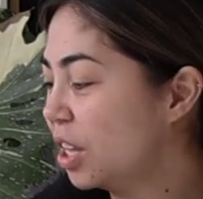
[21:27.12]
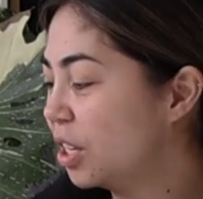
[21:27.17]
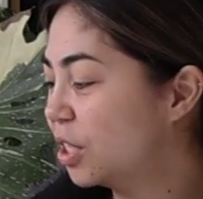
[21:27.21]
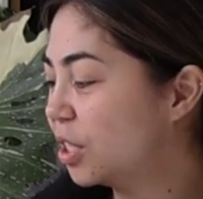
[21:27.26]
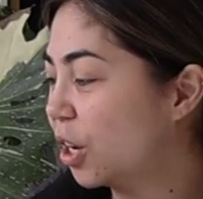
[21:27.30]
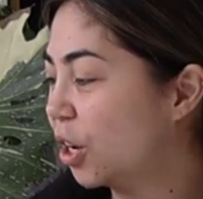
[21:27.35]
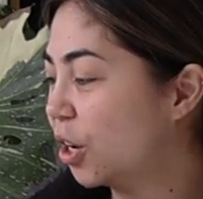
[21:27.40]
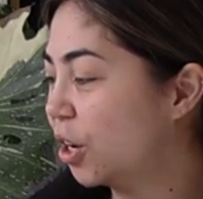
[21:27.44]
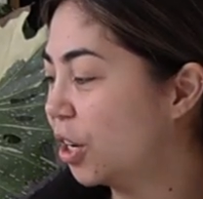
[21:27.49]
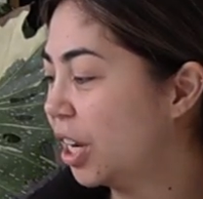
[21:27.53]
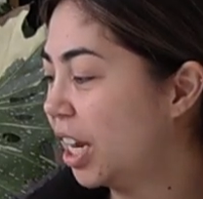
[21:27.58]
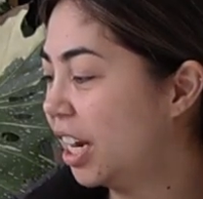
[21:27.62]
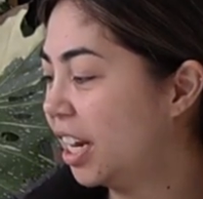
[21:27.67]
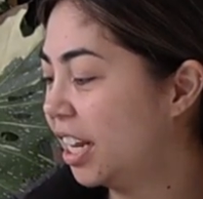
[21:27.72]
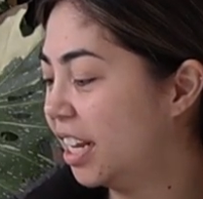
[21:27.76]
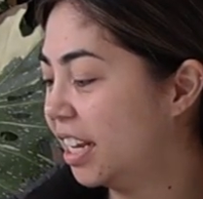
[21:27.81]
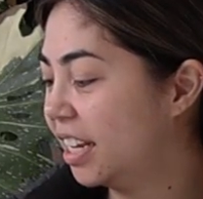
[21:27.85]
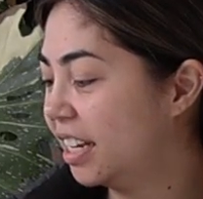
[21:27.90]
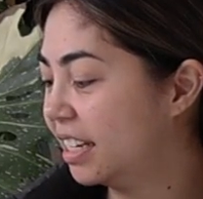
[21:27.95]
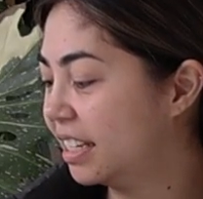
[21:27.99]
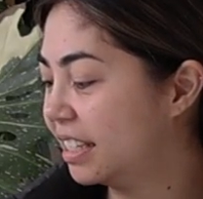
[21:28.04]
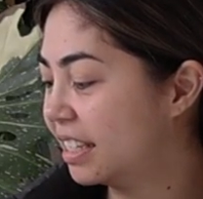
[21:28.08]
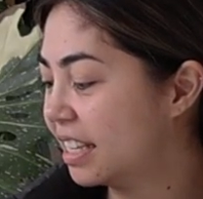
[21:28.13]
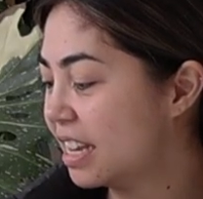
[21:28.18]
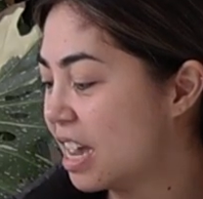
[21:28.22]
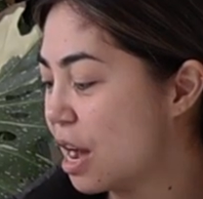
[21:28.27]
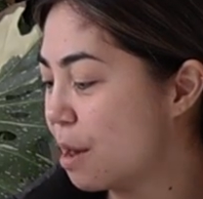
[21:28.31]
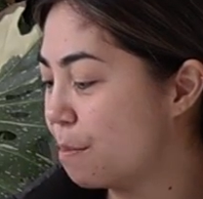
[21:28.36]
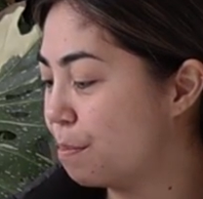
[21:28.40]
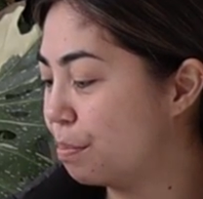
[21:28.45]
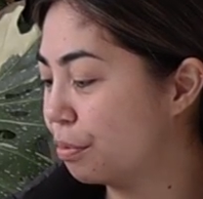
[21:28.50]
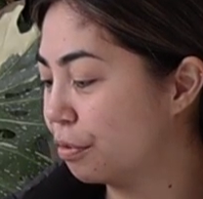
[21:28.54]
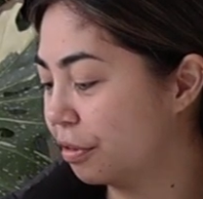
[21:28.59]
So it is
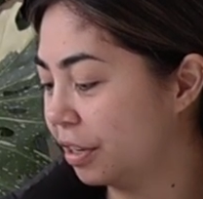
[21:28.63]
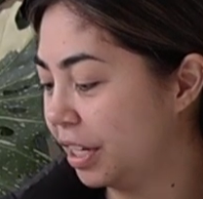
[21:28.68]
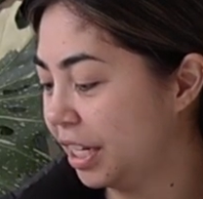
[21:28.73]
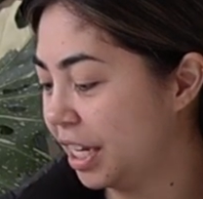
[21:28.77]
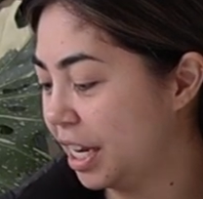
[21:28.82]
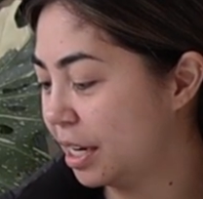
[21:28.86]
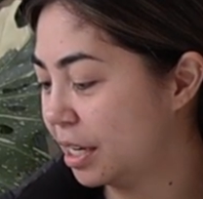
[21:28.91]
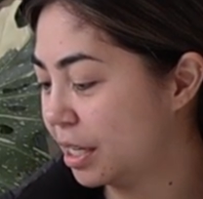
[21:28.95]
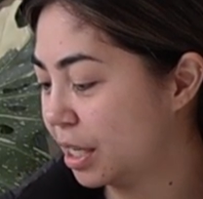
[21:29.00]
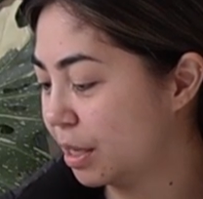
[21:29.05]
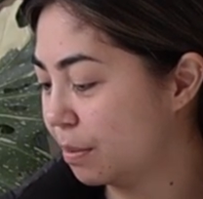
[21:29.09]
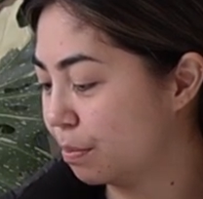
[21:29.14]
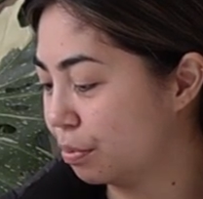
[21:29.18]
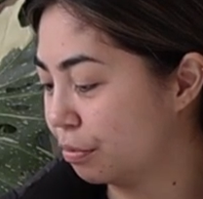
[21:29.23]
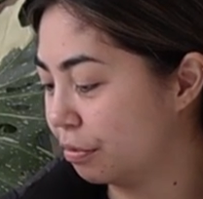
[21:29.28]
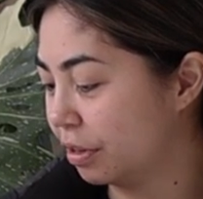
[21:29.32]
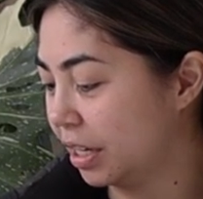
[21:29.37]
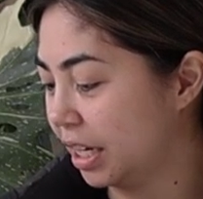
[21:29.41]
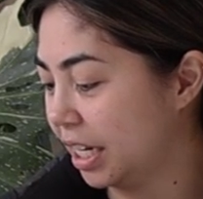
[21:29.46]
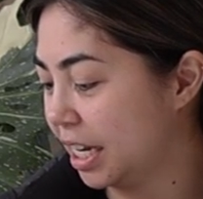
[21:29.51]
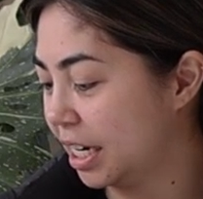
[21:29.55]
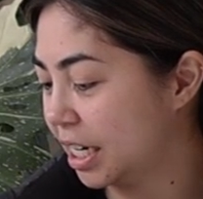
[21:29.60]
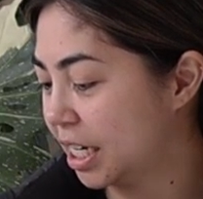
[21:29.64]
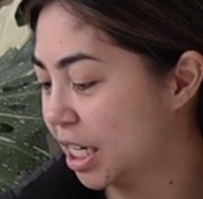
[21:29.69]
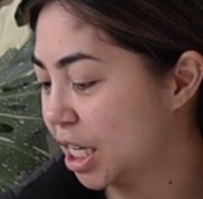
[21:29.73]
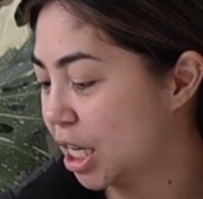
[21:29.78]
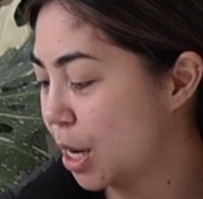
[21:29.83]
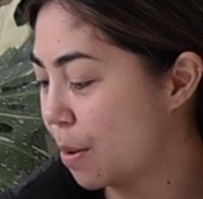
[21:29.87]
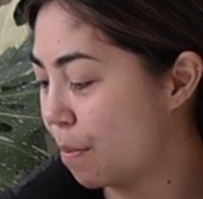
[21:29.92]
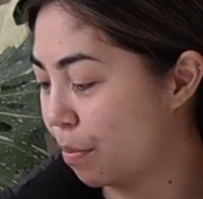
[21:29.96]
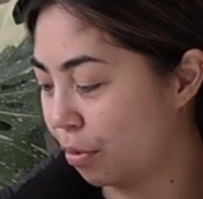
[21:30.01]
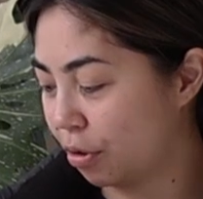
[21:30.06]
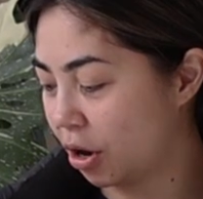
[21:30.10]
a brilliant, brilliant
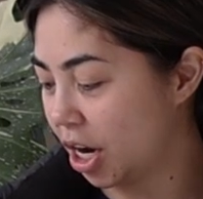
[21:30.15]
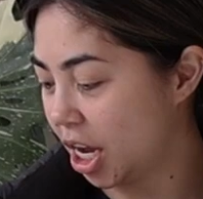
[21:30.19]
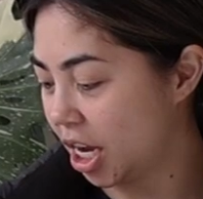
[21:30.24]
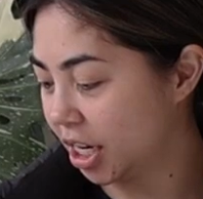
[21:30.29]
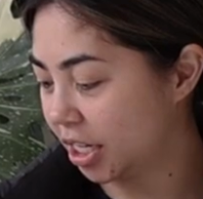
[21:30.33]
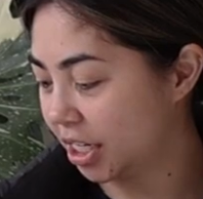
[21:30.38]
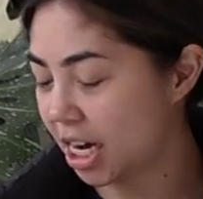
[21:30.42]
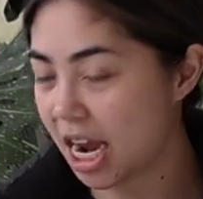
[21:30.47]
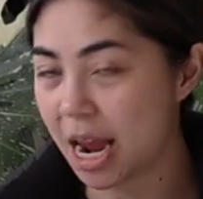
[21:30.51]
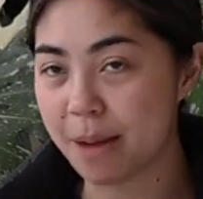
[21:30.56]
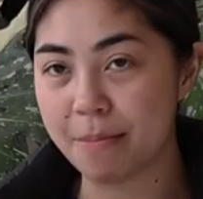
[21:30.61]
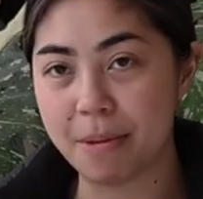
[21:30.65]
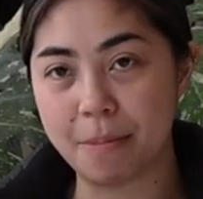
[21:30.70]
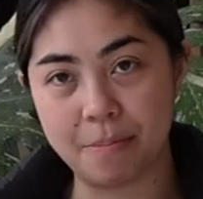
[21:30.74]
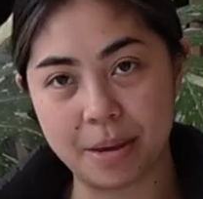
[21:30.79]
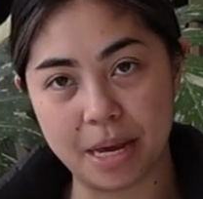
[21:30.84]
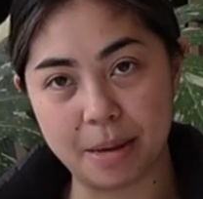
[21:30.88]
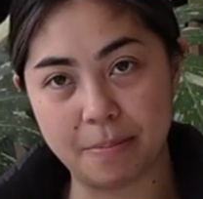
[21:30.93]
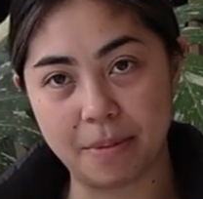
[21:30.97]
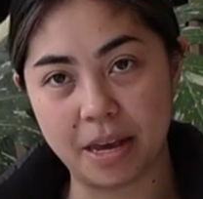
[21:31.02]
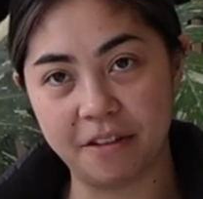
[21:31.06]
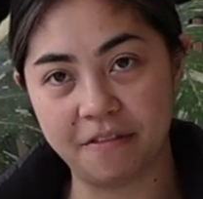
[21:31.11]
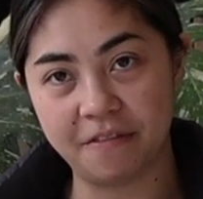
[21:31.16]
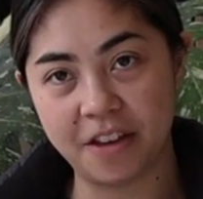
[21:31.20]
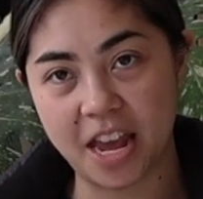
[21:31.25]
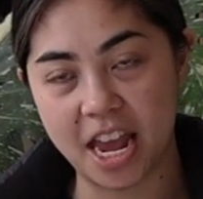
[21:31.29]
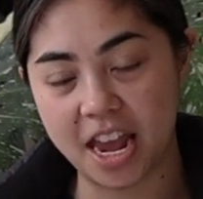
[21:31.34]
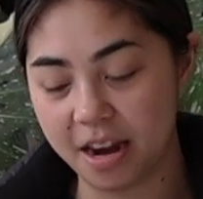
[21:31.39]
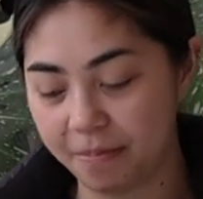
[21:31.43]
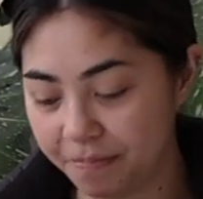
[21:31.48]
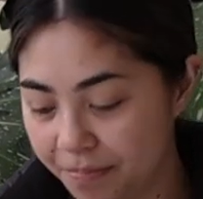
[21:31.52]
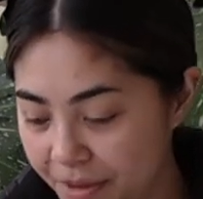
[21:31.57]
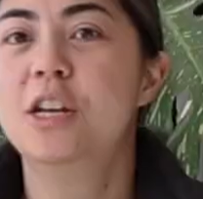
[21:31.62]
product. I'm a big, big
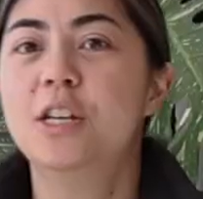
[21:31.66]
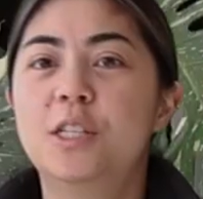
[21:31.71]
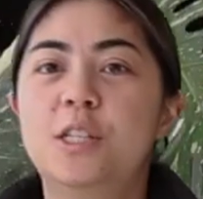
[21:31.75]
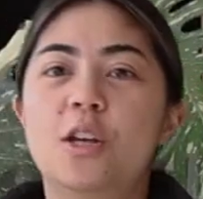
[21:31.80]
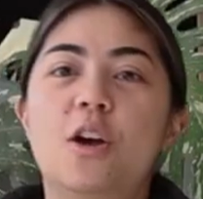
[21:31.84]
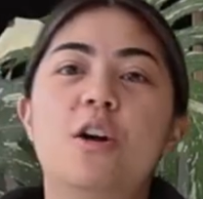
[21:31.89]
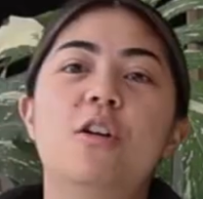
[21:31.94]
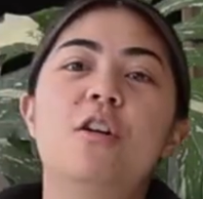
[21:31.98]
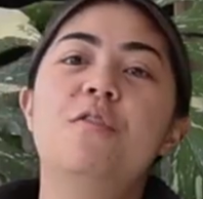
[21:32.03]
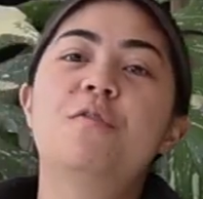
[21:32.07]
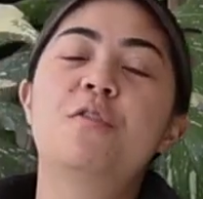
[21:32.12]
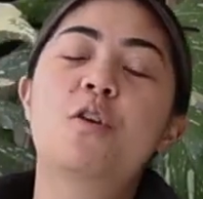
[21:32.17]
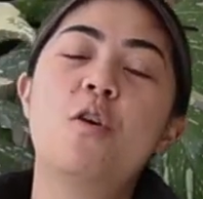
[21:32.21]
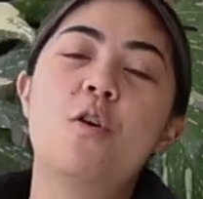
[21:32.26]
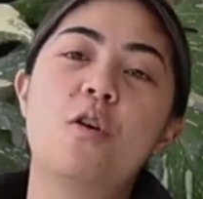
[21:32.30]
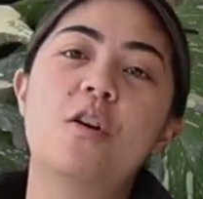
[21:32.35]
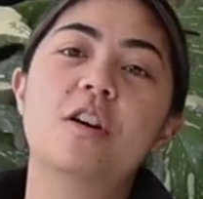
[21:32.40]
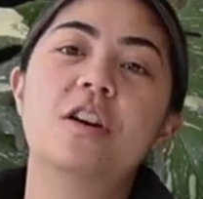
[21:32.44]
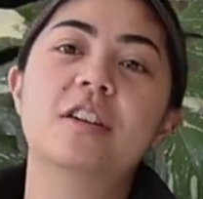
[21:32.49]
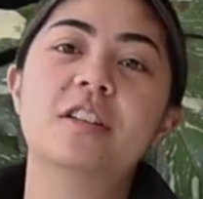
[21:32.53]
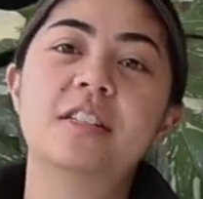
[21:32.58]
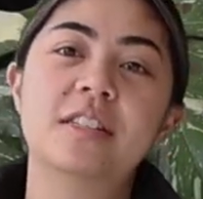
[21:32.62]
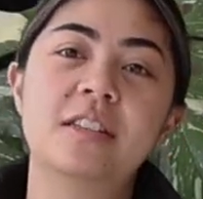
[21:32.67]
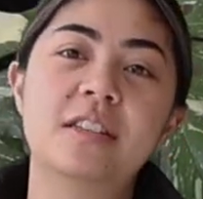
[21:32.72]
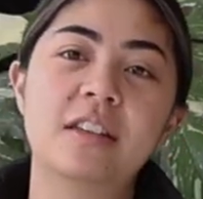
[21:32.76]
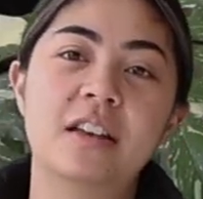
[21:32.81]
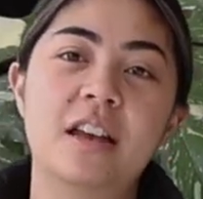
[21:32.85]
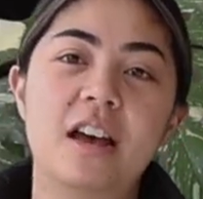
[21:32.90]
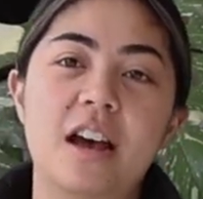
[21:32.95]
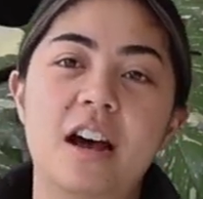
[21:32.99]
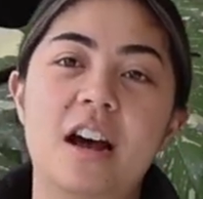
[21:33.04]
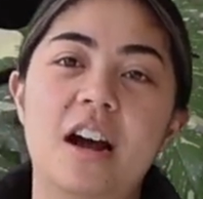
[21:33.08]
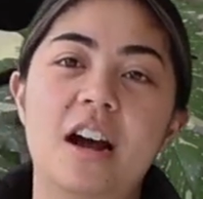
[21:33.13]
fan. So of course,
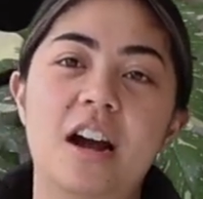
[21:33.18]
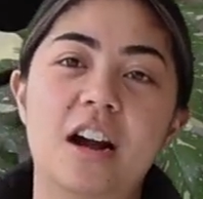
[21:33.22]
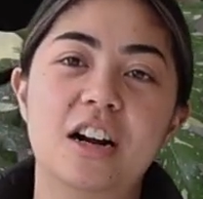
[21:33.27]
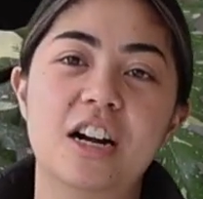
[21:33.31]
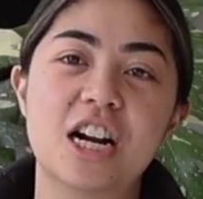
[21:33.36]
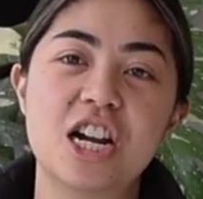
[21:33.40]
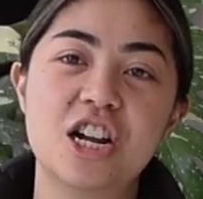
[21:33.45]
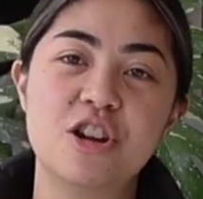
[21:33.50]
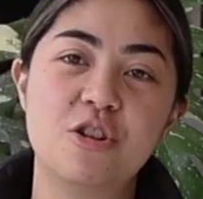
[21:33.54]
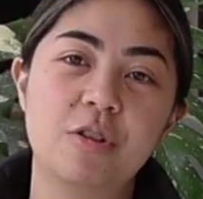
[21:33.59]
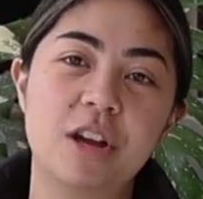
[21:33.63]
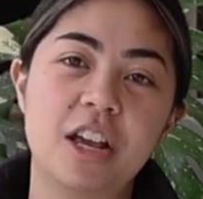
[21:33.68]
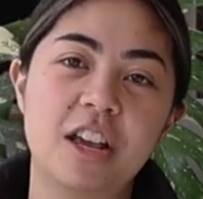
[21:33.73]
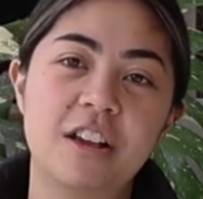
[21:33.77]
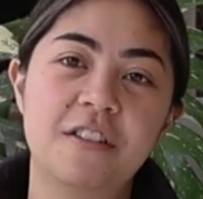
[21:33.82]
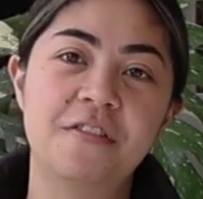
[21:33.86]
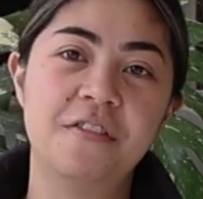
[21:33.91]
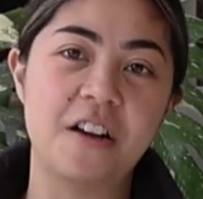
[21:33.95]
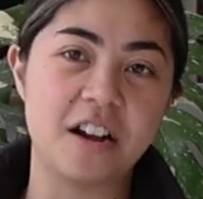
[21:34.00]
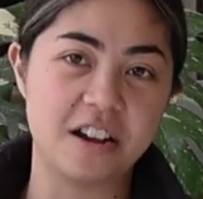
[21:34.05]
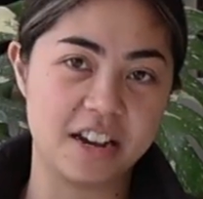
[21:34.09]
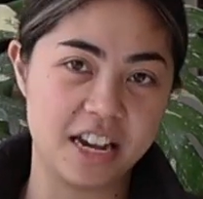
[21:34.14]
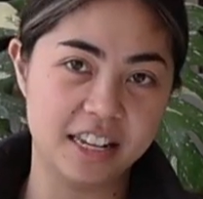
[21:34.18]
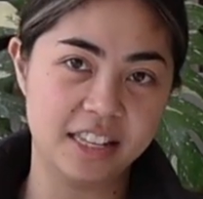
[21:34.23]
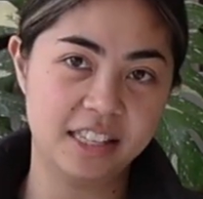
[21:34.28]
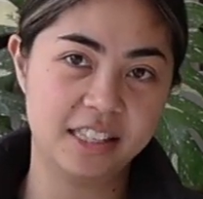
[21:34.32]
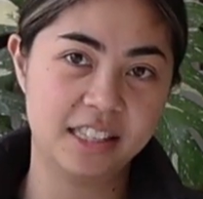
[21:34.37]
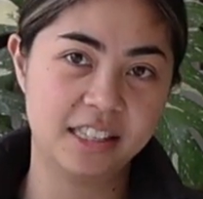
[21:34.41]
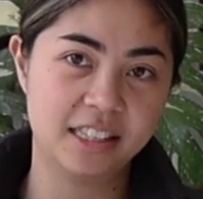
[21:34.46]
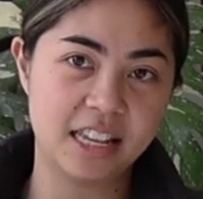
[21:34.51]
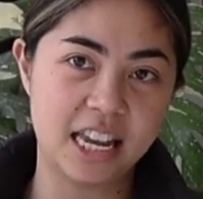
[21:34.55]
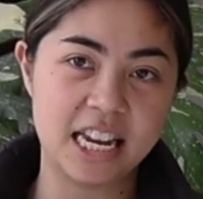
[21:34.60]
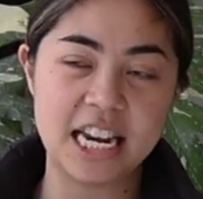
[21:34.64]
our annoying
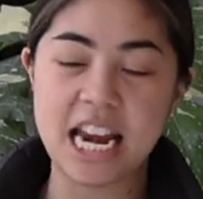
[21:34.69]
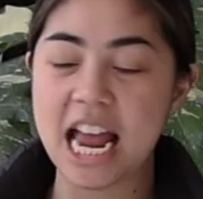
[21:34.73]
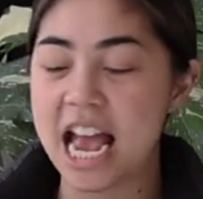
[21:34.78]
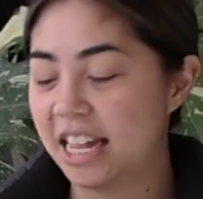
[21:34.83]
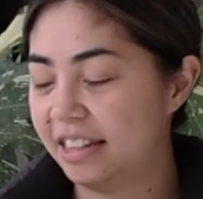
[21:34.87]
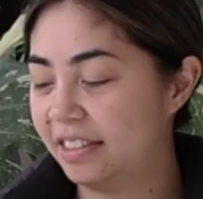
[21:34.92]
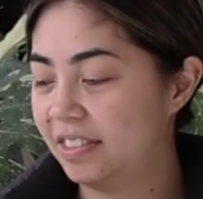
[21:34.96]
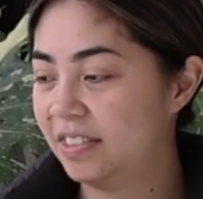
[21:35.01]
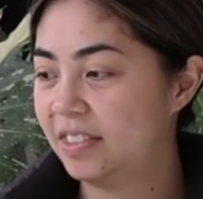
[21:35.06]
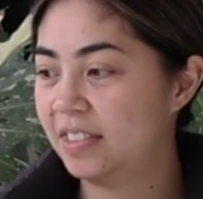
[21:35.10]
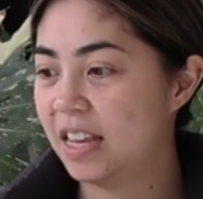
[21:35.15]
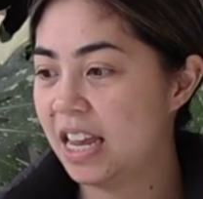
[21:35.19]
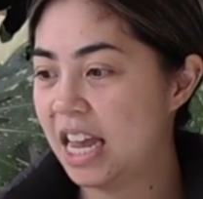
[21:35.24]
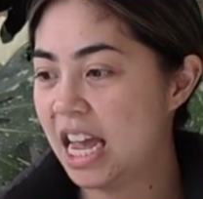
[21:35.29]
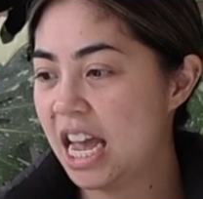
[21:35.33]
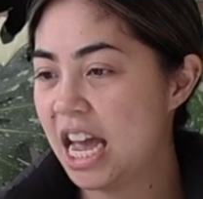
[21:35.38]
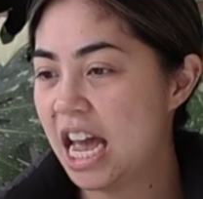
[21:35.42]
fungus gnats